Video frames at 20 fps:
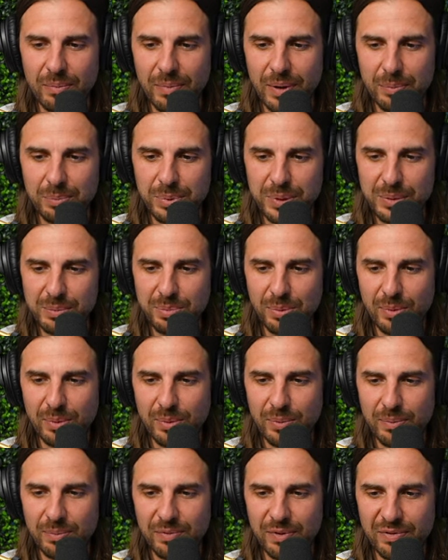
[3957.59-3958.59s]
my people,
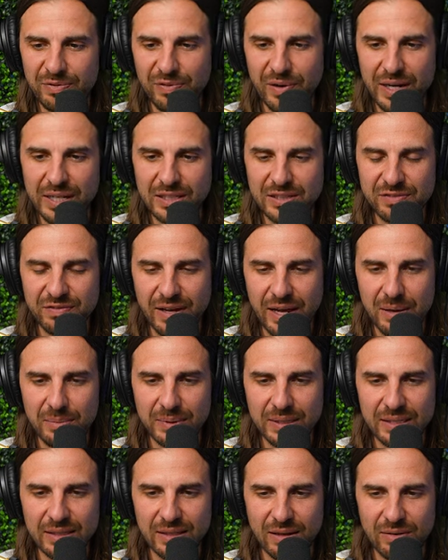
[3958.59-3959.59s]
my friends,
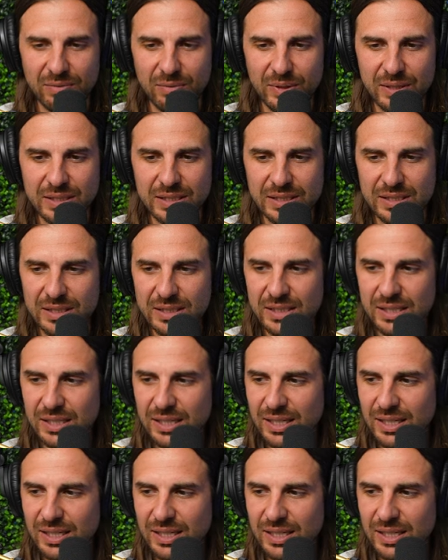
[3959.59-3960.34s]
family, loved ones,